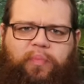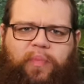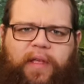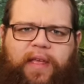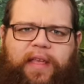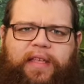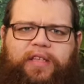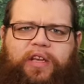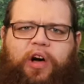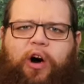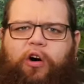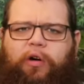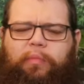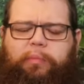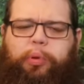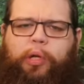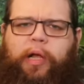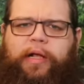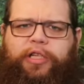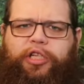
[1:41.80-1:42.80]
it's
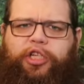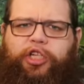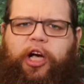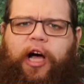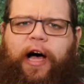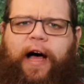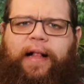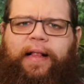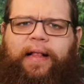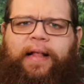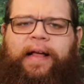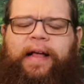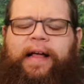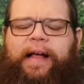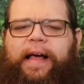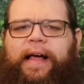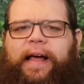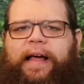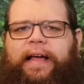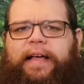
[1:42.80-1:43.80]
called Bloodshot.
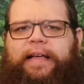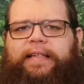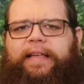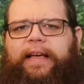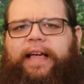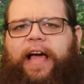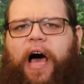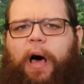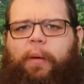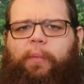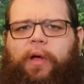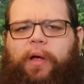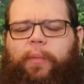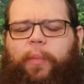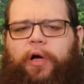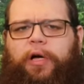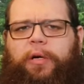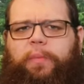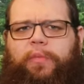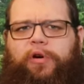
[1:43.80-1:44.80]
It's a comic
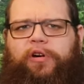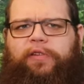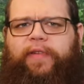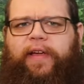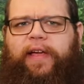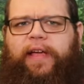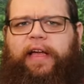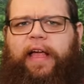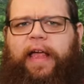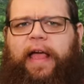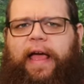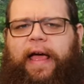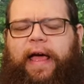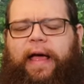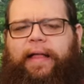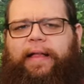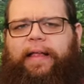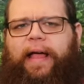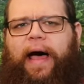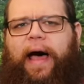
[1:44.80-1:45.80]
book movie,
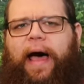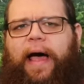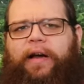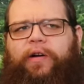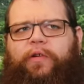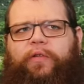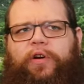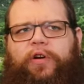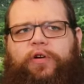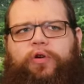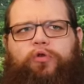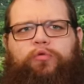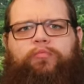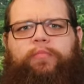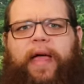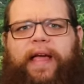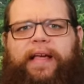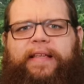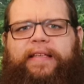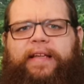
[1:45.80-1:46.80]
and I don't know who
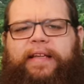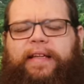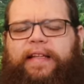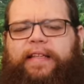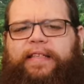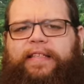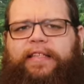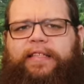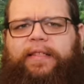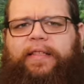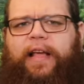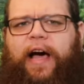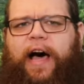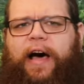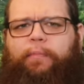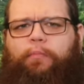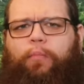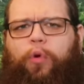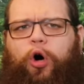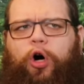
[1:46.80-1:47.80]
makes it. It's
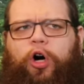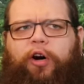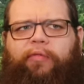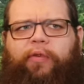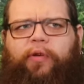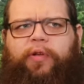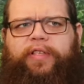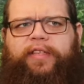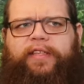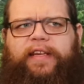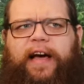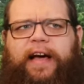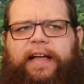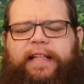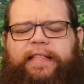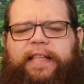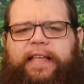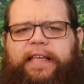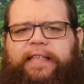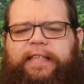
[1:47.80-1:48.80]
not Marvel. It's
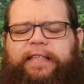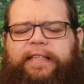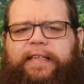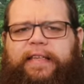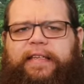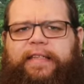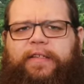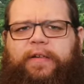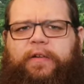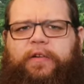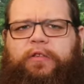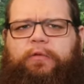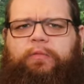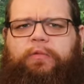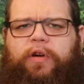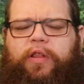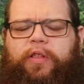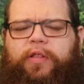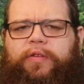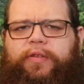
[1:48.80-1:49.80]
not DC. So it's
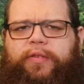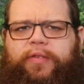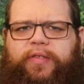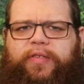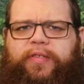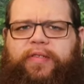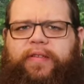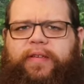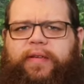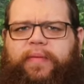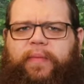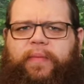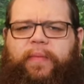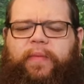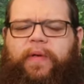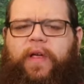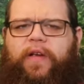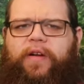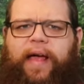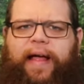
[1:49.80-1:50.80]
one of those,
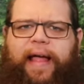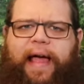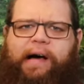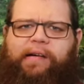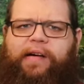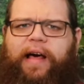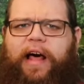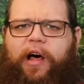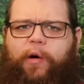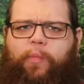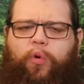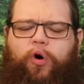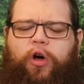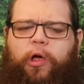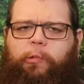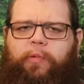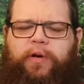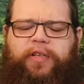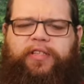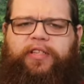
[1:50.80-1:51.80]
you know, like how
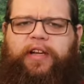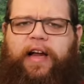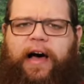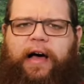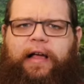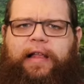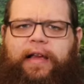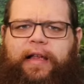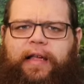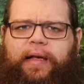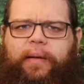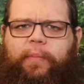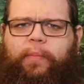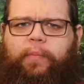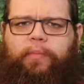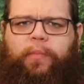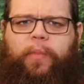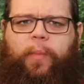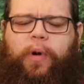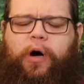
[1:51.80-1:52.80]
Hellboy was not
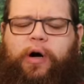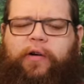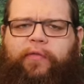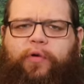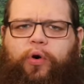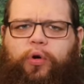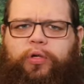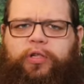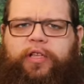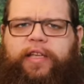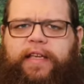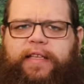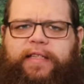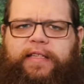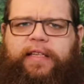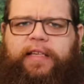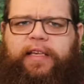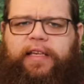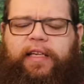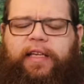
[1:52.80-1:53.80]
Marvel or
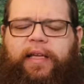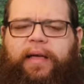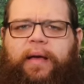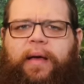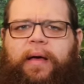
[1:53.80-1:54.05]
DC.